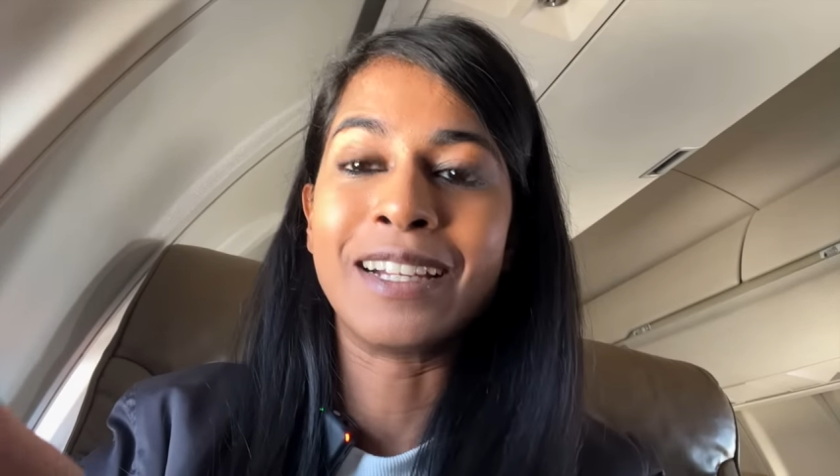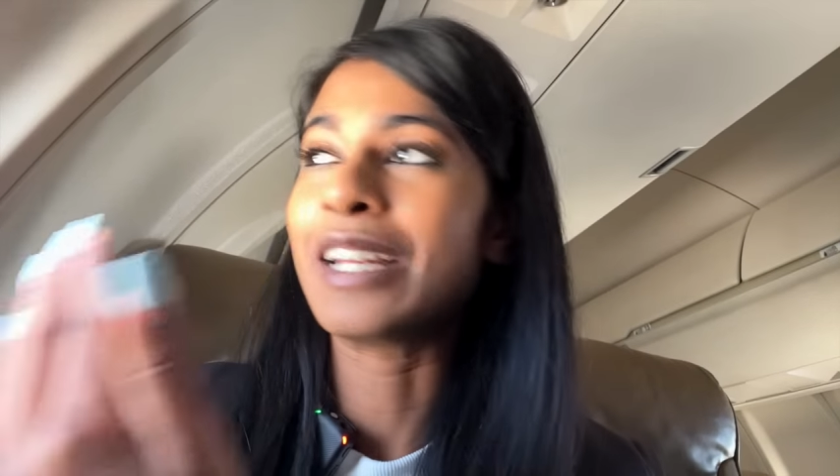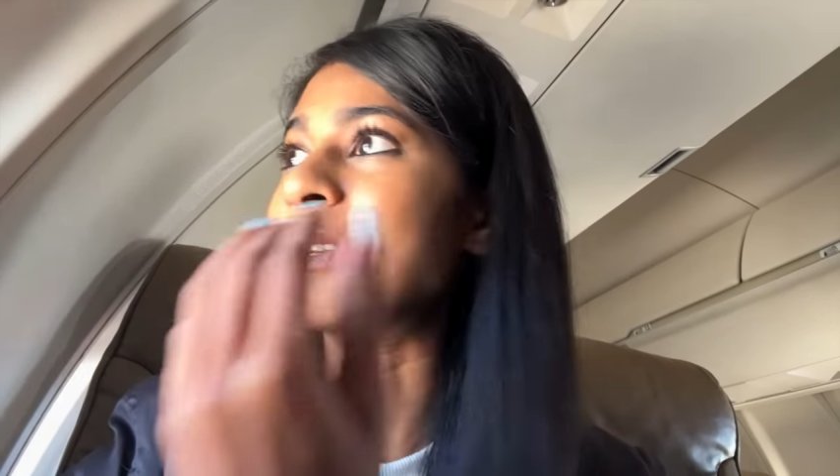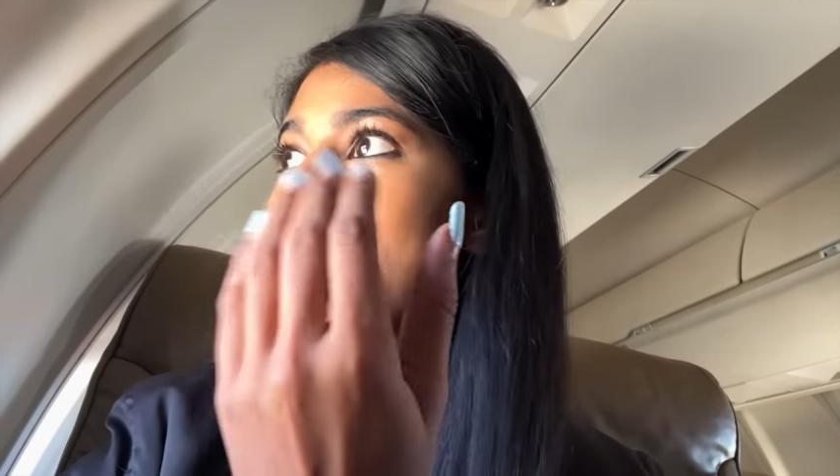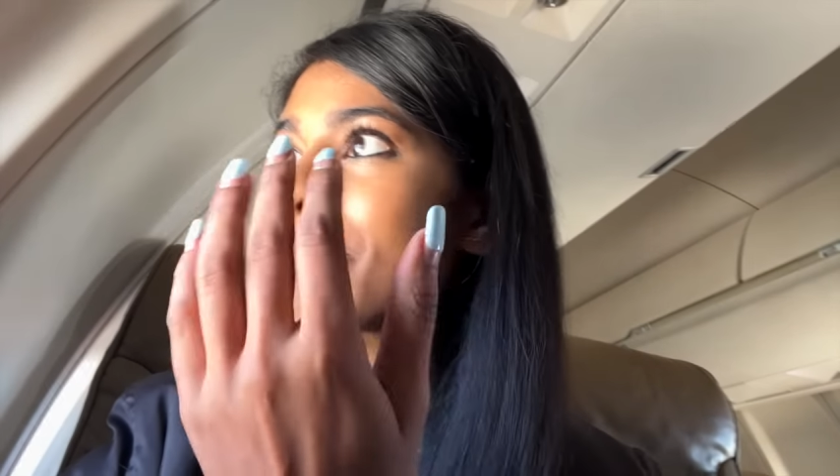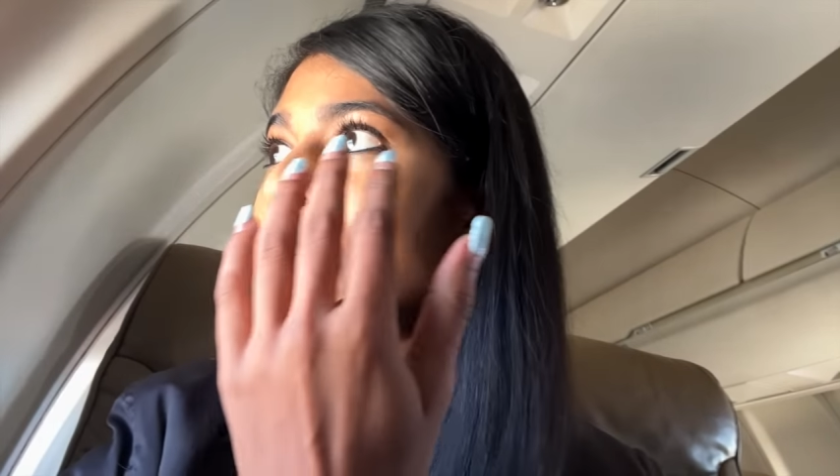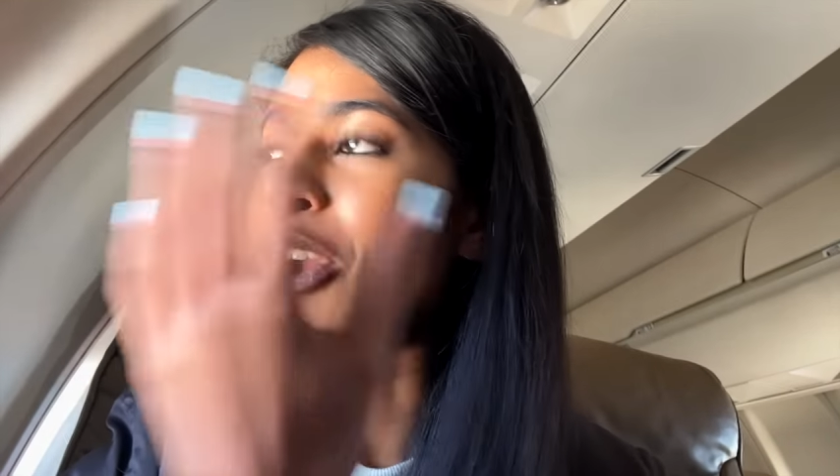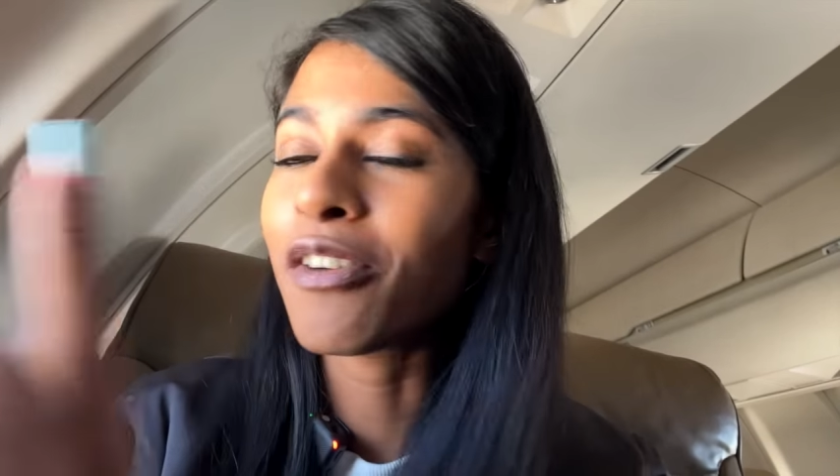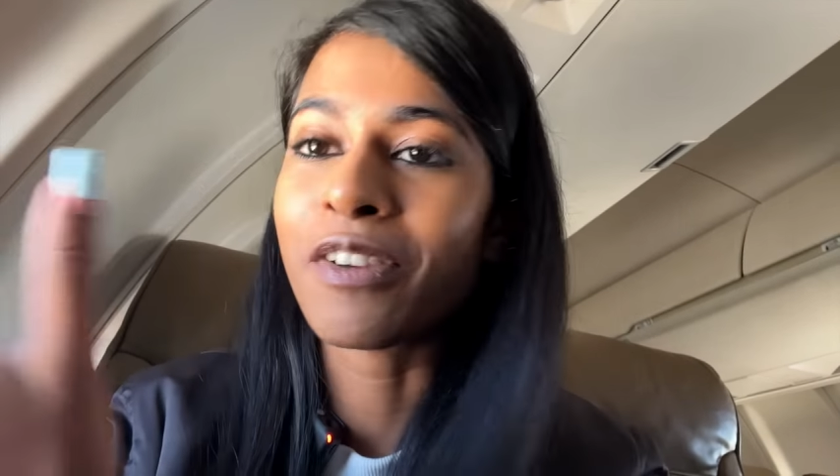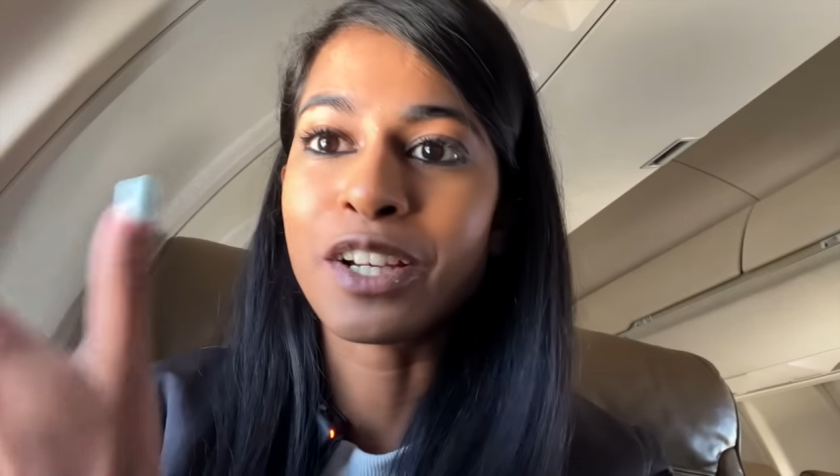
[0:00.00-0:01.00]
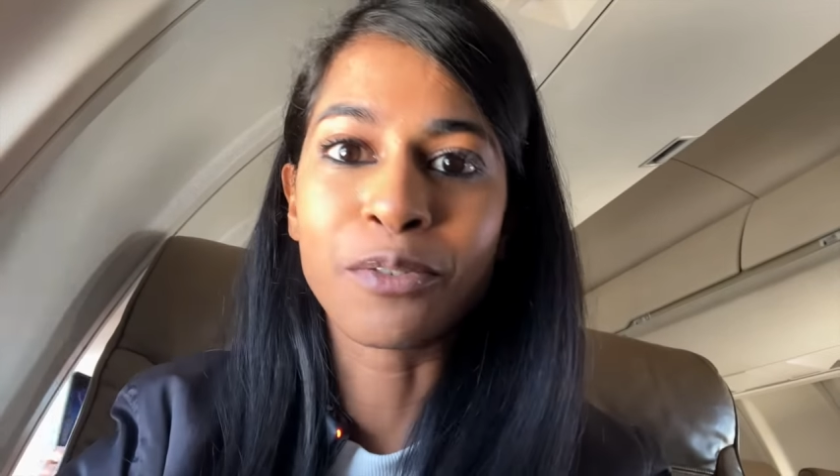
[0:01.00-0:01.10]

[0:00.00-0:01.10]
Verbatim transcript: in like perfect